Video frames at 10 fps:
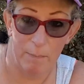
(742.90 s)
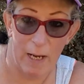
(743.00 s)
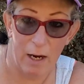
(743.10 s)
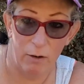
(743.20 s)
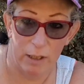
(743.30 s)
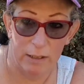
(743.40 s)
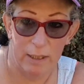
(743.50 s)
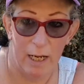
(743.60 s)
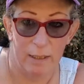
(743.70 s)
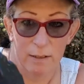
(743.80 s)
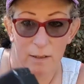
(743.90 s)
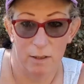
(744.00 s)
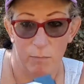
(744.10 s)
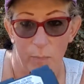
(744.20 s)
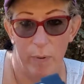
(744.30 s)
is the battery it takes.
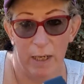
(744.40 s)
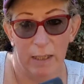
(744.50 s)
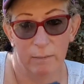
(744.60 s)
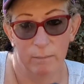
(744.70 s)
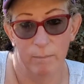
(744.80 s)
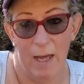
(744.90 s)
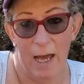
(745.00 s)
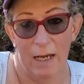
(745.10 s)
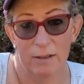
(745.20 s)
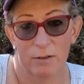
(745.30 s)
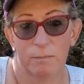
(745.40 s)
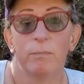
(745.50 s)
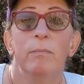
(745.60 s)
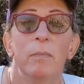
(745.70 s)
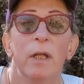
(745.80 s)
This big ass
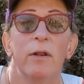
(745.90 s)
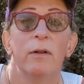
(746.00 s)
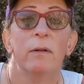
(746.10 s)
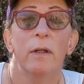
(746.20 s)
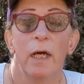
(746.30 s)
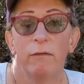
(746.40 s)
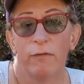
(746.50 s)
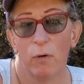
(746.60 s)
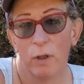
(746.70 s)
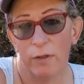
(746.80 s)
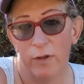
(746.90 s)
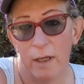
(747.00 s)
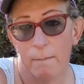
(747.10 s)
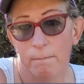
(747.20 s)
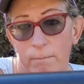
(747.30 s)
info
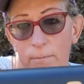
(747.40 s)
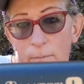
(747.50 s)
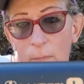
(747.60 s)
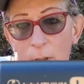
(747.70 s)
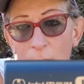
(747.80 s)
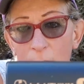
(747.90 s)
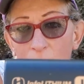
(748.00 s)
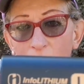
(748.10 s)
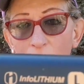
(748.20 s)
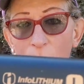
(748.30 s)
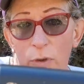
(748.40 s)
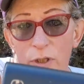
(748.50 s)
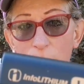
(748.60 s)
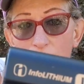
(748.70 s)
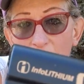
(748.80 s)
lithium,
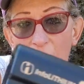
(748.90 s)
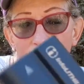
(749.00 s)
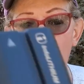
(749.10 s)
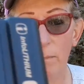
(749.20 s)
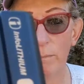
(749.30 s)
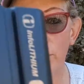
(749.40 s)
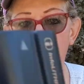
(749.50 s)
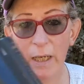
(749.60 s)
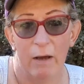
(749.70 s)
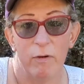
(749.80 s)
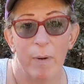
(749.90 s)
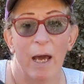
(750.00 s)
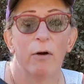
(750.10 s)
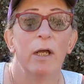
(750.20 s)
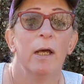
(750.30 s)
which is a big heavy
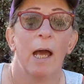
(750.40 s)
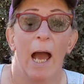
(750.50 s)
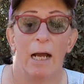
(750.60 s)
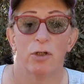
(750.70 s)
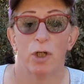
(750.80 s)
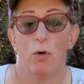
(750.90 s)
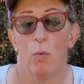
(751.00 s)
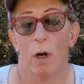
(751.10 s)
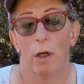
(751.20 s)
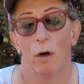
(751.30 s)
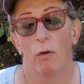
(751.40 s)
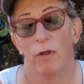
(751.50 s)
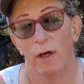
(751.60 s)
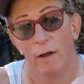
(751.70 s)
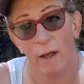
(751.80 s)
battery. Actually, you want to go
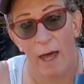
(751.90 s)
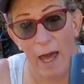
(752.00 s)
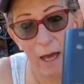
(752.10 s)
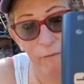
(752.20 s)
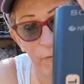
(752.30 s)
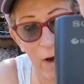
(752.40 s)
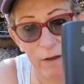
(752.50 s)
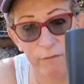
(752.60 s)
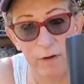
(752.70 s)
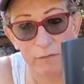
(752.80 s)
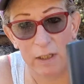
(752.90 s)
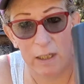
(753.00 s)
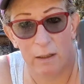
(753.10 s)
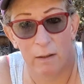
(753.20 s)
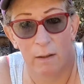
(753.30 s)
the
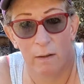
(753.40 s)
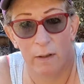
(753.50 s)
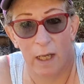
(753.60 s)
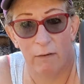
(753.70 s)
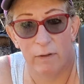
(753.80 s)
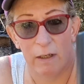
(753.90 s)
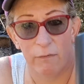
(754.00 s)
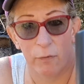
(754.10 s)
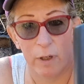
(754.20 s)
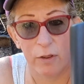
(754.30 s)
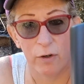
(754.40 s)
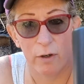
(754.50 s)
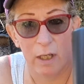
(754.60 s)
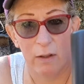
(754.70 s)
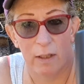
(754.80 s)
F550. They have an
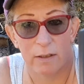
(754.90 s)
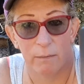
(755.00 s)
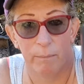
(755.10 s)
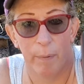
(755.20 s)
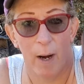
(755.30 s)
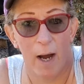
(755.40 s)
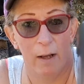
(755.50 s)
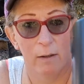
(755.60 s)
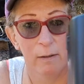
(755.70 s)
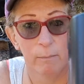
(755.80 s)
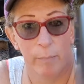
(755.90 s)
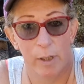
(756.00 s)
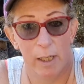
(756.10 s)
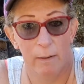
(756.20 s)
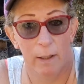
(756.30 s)
F330 that's a pile,
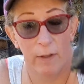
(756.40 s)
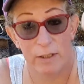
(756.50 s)
and